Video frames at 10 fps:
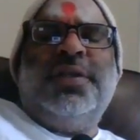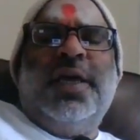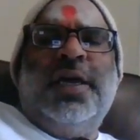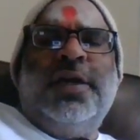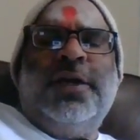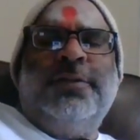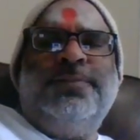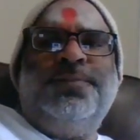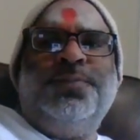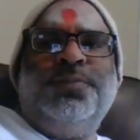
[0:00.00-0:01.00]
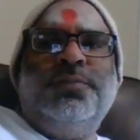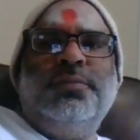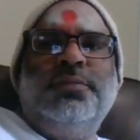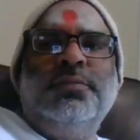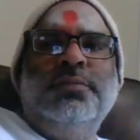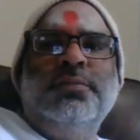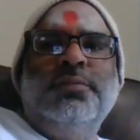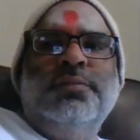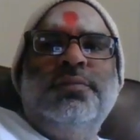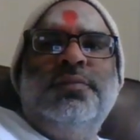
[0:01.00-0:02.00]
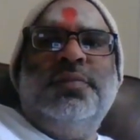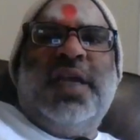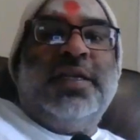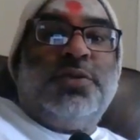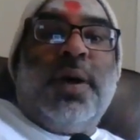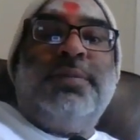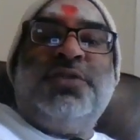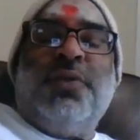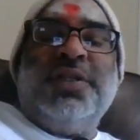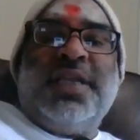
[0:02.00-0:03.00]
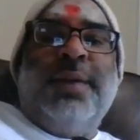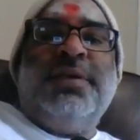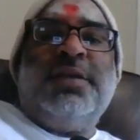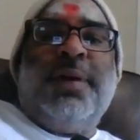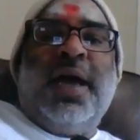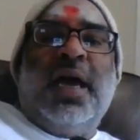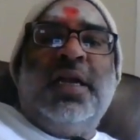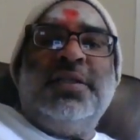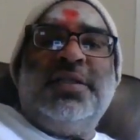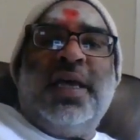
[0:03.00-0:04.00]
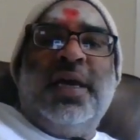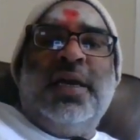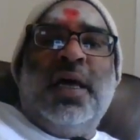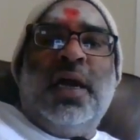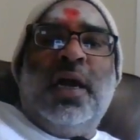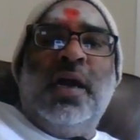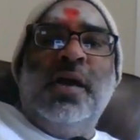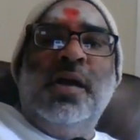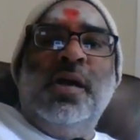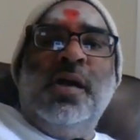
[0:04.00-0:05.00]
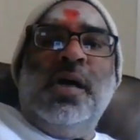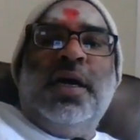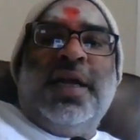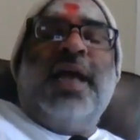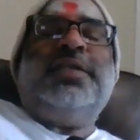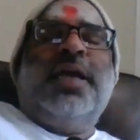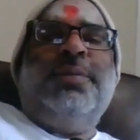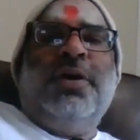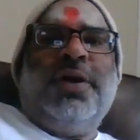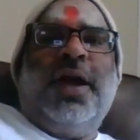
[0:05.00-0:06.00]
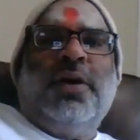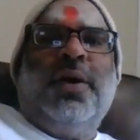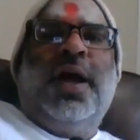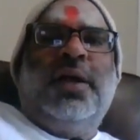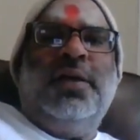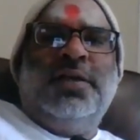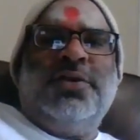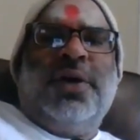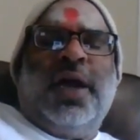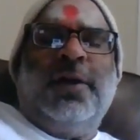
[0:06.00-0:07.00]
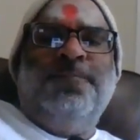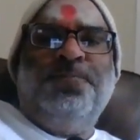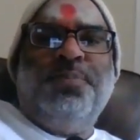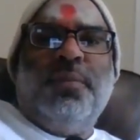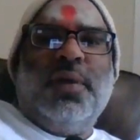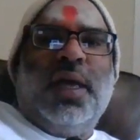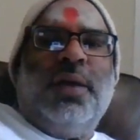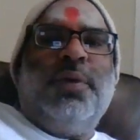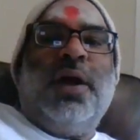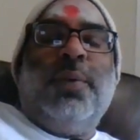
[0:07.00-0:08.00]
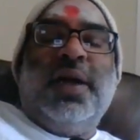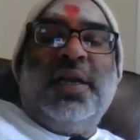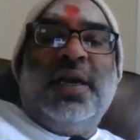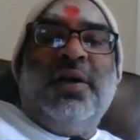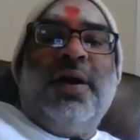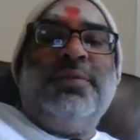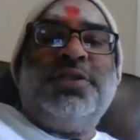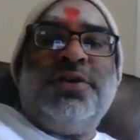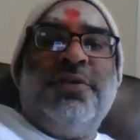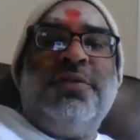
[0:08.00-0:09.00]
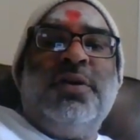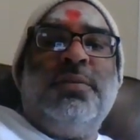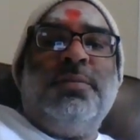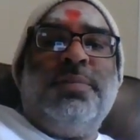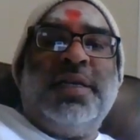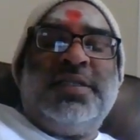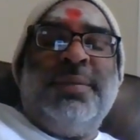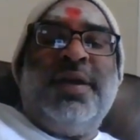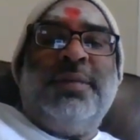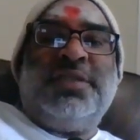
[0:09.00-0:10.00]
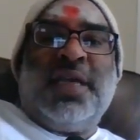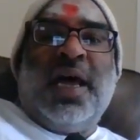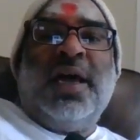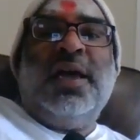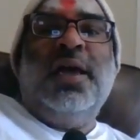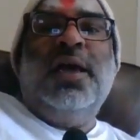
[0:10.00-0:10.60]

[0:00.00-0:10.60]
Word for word: and. Um, and Swami's voice came into my head and said, uh, Yes, I'd be okay. Go ahead. It's okay. And when I went in there, I was served by somebody named Sai,